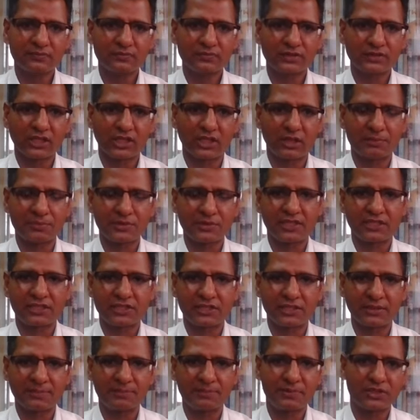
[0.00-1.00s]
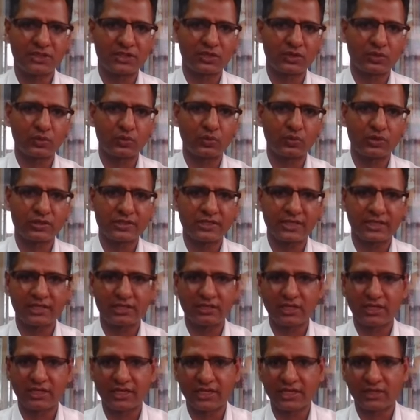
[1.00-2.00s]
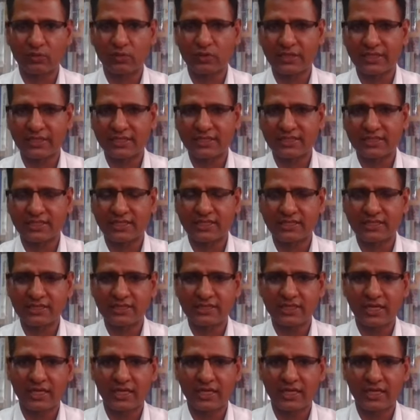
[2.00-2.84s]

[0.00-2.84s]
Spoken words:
the objectives, rules, and regulations,